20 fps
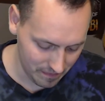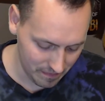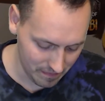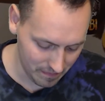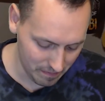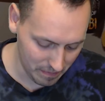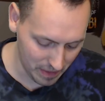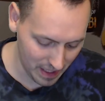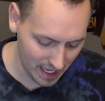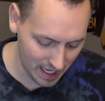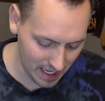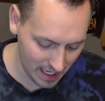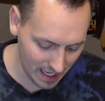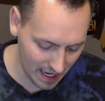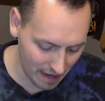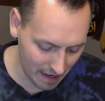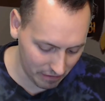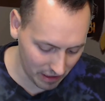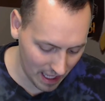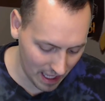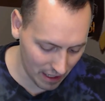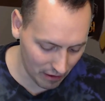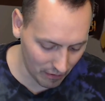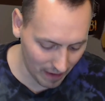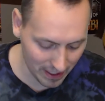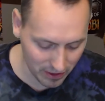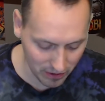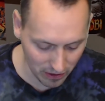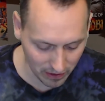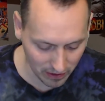But he didn't have a lot of
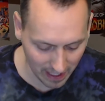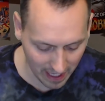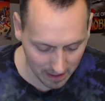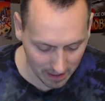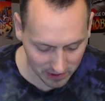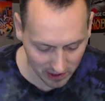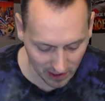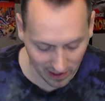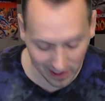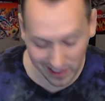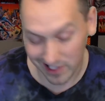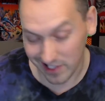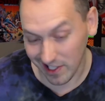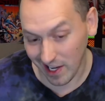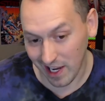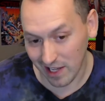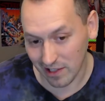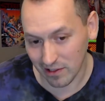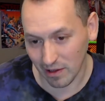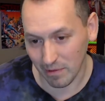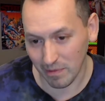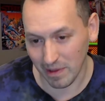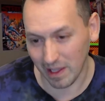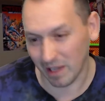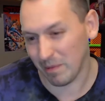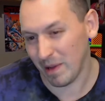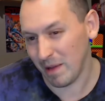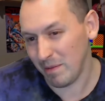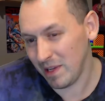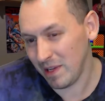retro games on his site, so I'm like,
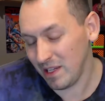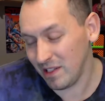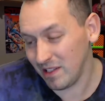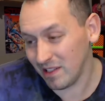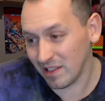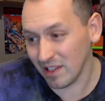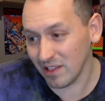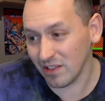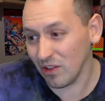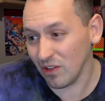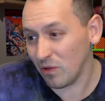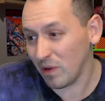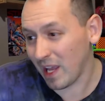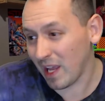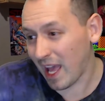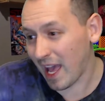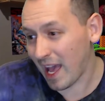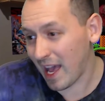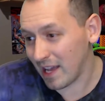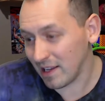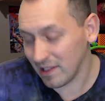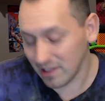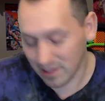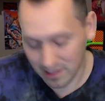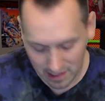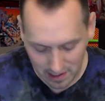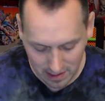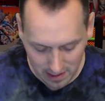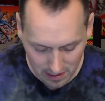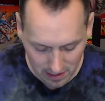maybe he just doesn't know what he has.
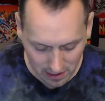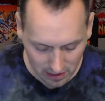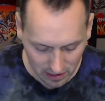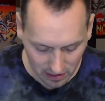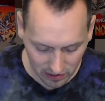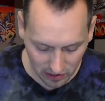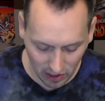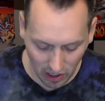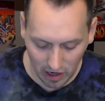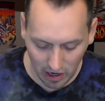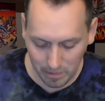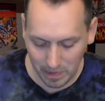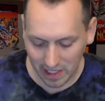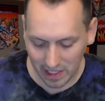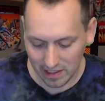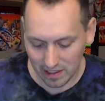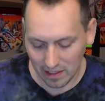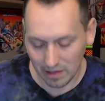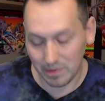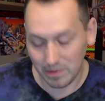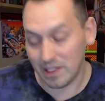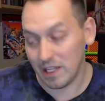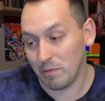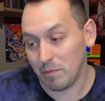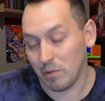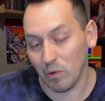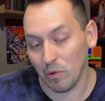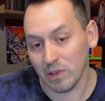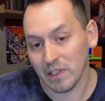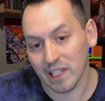Saw it, picked it up cheap, and
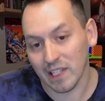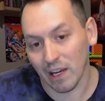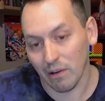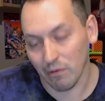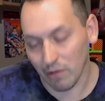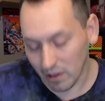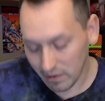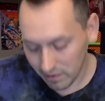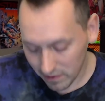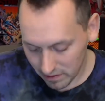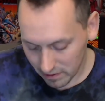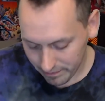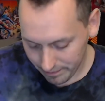wants to get rid of it.